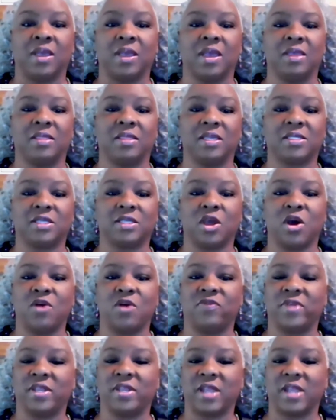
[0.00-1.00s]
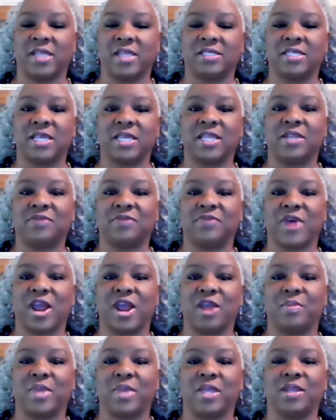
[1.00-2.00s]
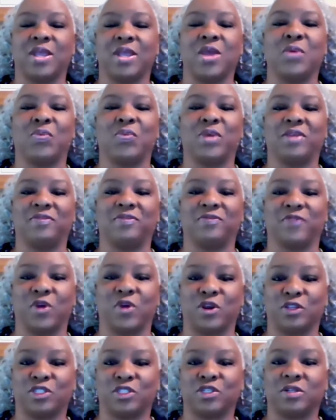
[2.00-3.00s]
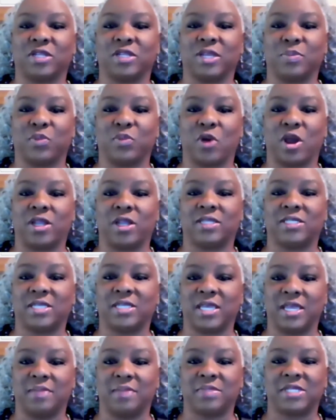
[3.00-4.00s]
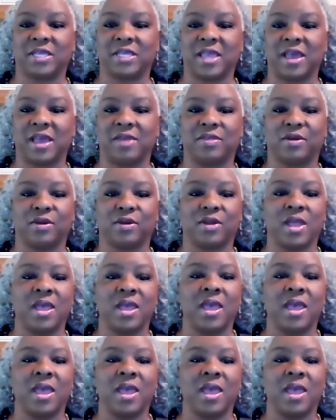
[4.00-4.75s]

In this COVID-19 environment, we virtually brought a team together